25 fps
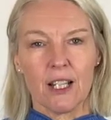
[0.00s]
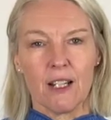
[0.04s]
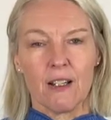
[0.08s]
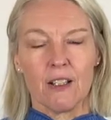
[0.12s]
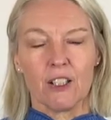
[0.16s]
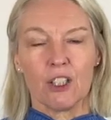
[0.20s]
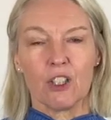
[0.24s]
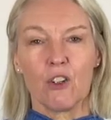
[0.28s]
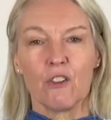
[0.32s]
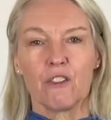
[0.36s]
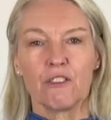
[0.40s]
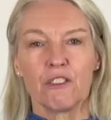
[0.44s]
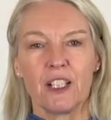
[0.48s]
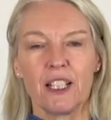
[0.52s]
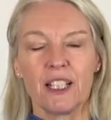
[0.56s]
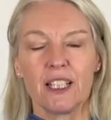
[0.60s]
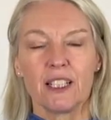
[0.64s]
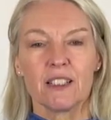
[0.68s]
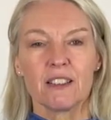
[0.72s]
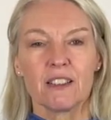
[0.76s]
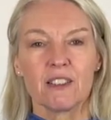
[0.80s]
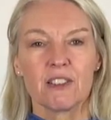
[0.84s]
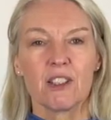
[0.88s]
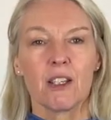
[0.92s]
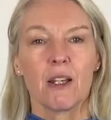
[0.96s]
your
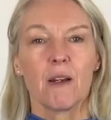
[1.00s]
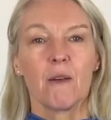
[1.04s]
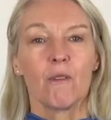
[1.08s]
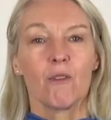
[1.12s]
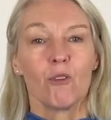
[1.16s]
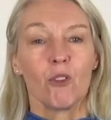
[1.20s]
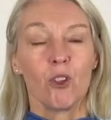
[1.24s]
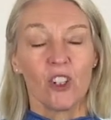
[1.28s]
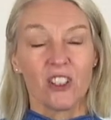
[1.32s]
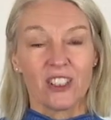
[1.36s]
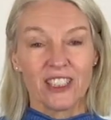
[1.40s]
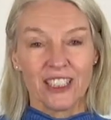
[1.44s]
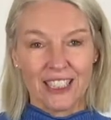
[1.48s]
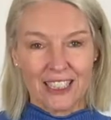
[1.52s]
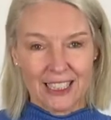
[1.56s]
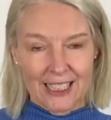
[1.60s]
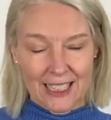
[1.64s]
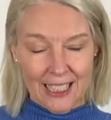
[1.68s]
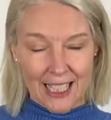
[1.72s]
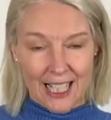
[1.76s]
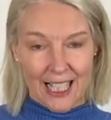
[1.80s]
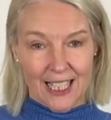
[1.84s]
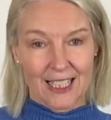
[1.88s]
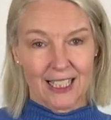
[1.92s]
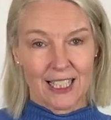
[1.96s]
fingers will need to get